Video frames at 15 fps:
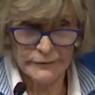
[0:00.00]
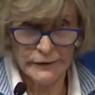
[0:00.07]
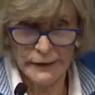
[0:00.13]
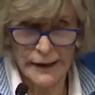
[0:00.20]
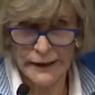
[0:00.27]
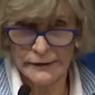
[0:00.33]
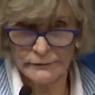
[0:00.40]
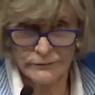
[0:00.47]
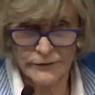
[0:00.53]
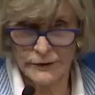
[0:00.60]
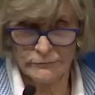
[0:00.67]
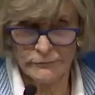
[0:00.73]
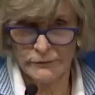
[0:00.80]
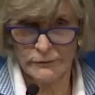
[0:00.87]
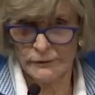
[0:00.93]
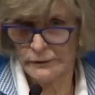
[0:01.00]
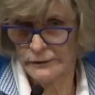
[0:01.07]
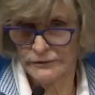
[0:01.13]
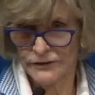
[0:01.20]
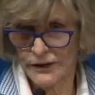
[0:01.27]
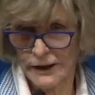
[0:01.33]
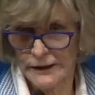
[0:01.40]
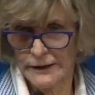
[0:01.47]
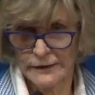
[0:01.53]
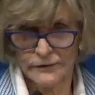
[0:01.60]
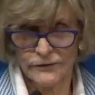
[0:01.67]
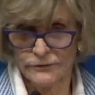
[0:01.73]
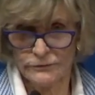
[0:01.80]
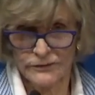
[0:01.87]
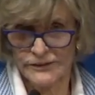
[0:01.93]
head of the China
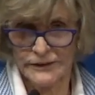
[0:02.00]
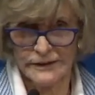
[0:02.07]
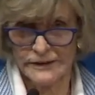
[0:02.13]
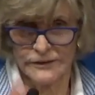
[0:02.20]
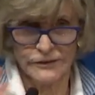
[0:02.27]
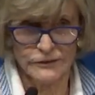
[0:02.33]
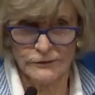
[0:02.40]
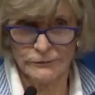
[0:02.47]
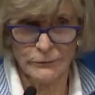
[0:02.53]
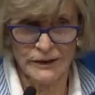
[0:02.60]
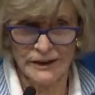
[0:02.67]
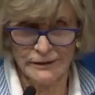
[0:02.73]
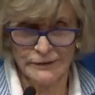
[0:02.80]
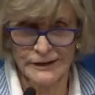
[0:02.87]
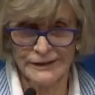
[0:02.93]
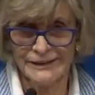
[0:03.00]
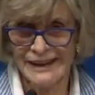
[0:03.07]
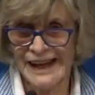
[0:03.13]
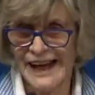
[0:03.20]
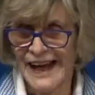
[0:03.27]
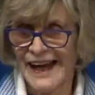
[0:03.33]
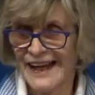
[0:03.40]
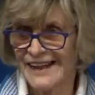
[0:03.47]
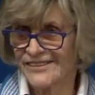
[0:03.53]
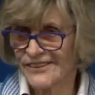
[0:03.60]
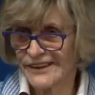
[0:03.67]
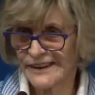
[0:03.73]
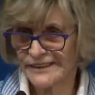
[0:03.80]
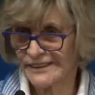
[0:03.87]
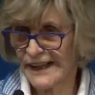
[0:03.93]
Seas or whatever is
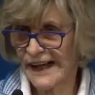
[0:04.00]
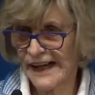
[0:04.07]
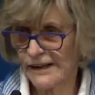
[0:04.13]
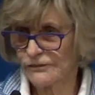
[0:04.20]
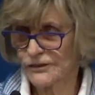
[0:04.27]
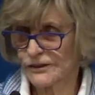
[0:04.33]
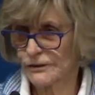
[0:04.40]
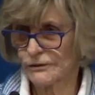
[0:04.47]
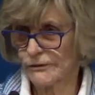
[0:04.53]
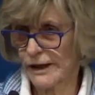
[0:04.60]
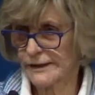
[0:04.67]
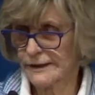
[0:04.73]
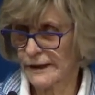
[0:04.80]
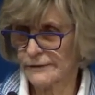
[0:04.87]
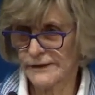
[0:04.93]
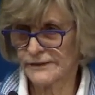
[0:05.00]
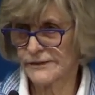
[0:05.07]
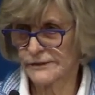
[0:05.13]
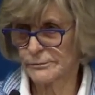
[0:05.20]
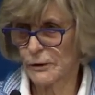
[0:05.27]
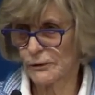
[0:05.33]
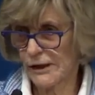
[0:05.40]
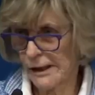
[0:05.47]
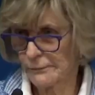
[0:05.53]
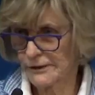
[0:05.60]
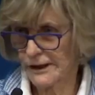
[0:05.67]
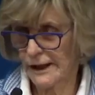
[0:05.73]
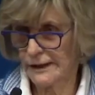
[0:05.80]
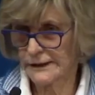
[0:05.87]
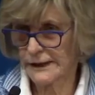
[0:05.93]
here, and I have to go right now. And this is Muhammad
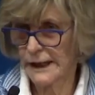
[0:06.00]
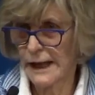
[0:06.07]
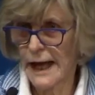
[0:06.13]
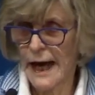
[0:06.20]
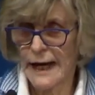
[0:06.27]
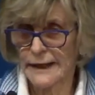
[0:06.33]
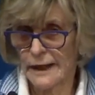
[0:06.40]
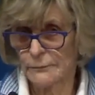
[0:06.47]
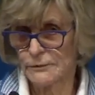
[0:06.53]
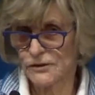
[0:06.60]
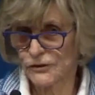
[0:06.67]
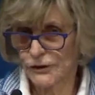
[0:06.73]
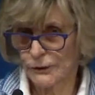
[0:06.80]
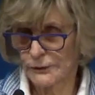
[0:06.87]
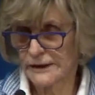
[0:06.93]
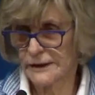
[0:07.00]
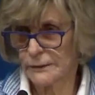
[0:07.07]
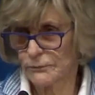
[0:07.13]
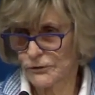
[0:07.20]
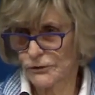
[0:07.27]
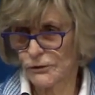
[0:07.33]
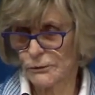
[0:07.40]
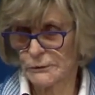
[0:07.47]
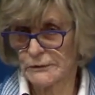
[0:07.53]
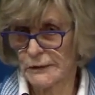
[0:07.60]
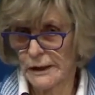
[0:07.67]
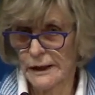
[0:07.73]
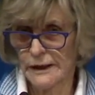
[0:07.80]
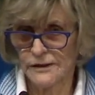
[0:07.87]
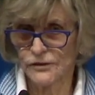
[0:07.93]
Ali, and I've been showing him through it.
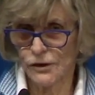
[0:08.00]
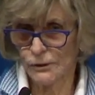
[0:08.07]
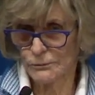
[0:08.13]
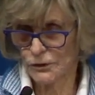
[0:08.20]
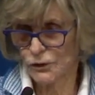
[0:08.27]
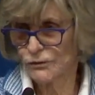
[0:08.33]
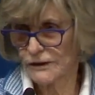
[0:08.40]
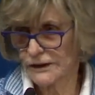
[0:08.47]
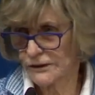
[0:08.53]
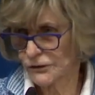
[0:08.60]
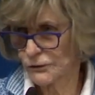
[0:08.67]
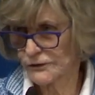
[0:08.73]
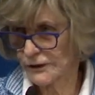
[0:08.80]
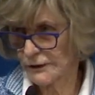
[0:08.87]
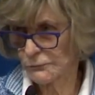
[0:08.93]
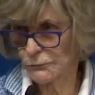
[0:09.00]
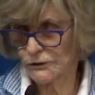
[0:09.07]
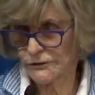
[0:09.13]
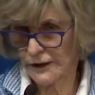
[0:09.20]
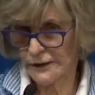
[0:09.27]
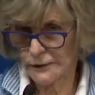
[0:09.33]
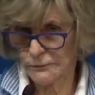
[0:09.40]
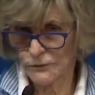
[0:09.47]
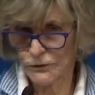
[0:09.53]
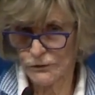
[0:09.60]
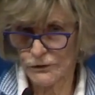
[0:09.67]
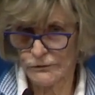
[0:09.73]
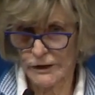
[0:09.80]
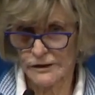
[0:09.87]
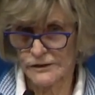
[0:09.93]
He's almost finished. Would you take him through
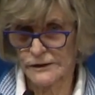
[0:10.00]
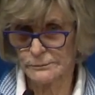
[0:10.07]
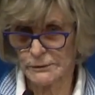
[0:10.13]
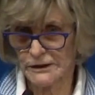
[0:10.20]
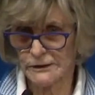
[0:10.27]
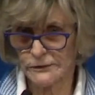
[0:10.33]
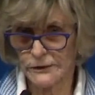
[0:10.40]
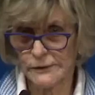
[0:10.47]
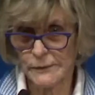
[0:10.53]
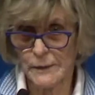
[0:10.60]
the rest, please?